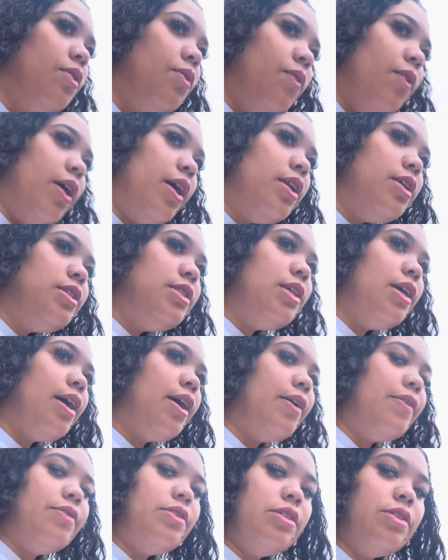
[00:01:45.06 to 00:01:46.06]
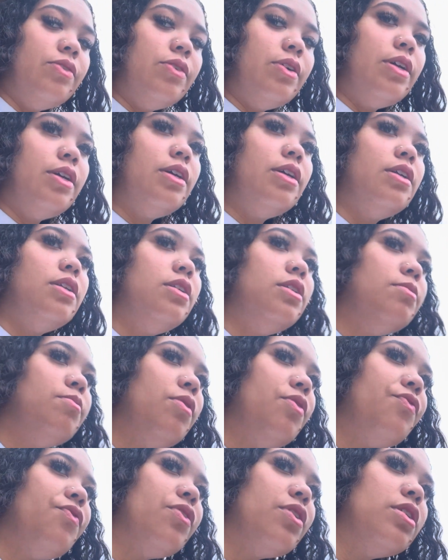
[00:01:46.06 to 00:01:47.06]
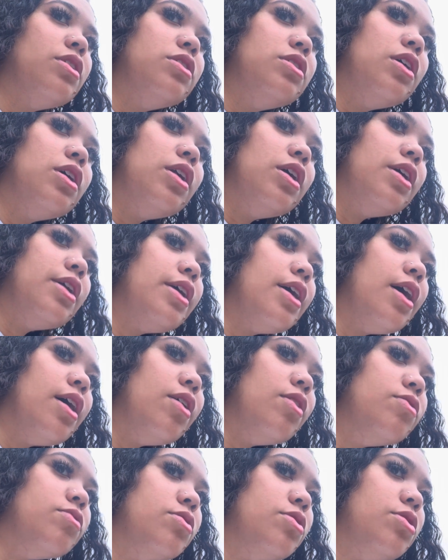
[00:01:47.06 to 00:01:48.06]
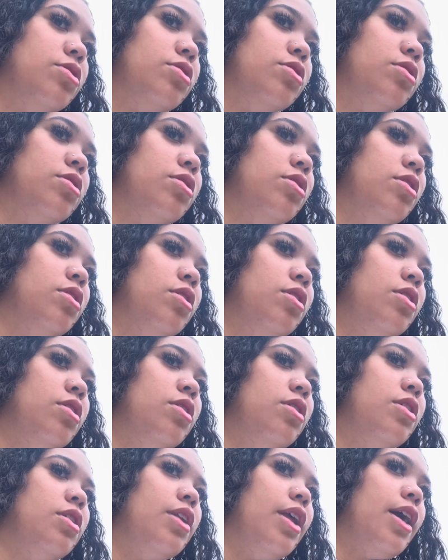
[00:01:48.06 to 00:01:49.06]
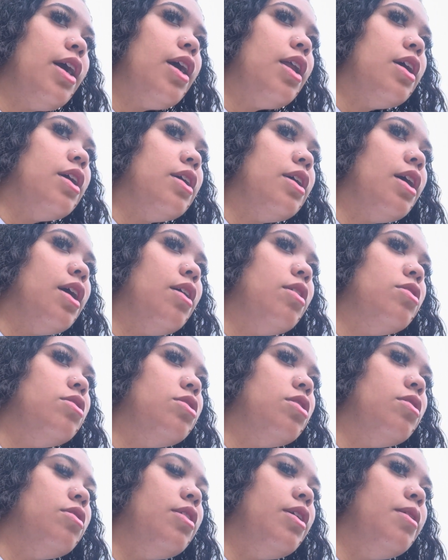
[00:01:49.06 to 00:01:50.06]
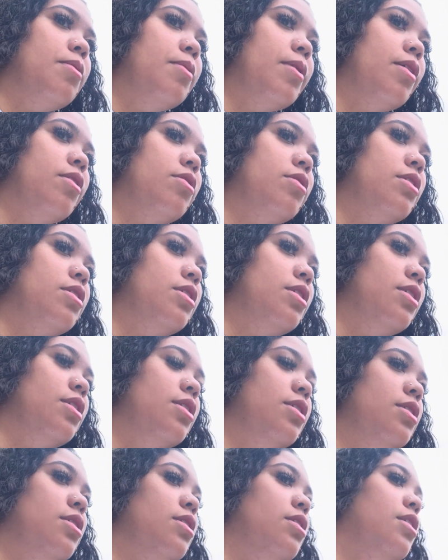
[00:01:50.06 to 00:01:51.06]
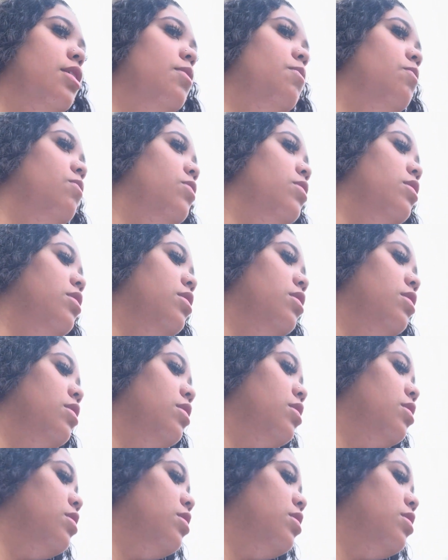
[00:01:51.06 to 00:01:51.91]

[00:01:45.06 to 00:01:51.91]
Why does it have to rain? These motherfuckers got a couch. They got a couch on their balcony. I'm weak.